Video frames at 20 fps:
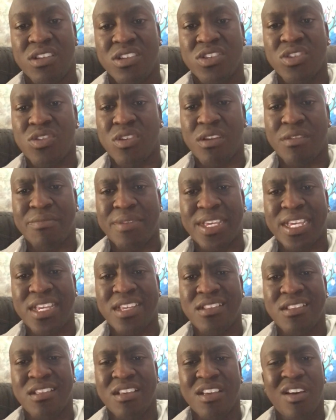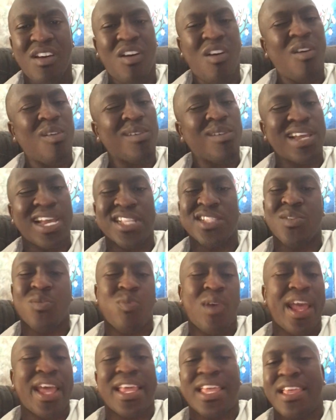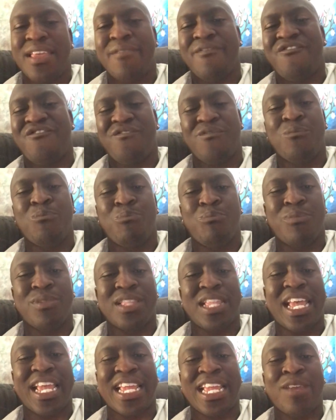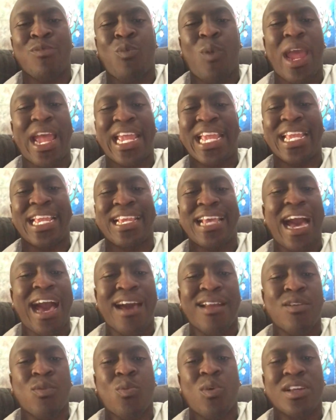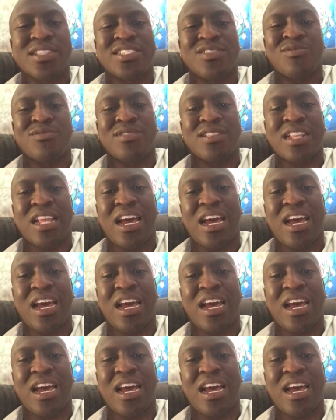You know what I mean? Okay, the way he got her wasn't